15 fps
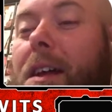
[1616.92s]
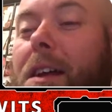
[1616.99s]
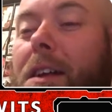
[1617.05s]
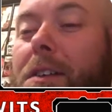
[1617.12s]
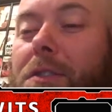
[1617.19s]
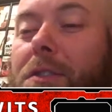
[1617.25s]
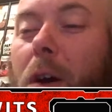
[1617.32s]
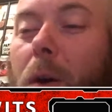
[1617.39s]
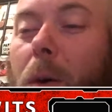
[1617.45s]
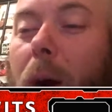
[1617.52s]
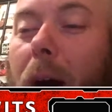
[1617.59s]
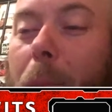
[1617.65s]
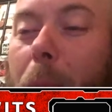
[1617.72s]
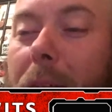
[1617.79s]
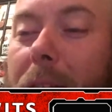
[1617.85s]
So I
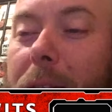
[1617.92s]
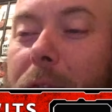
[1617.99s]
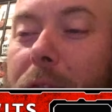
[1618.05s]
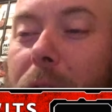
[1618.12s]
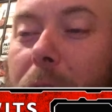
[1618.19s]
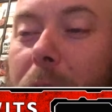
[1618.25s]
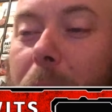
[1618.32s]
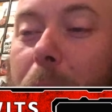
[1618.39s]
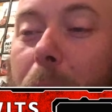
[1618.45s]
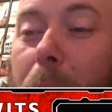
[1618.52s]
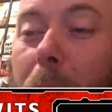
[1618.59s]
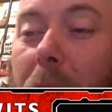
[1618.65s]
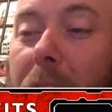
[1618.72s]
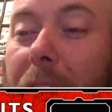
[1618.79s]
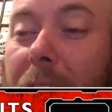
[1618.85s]
made sure to put
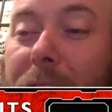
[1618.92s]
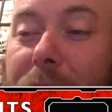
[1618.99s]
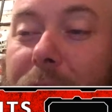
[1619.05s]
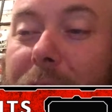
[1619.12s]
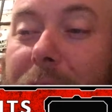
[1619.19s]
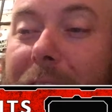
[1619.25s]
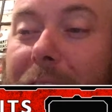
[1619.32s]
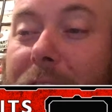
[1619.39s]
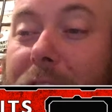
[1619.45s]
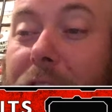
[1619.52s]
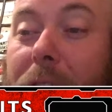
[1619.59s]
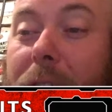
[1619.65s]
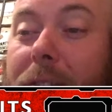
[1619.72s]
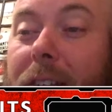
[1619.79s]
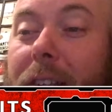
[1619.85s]
extra dick
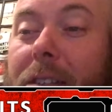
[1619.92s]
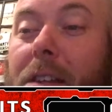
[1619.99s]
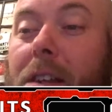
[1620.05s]
jokes in.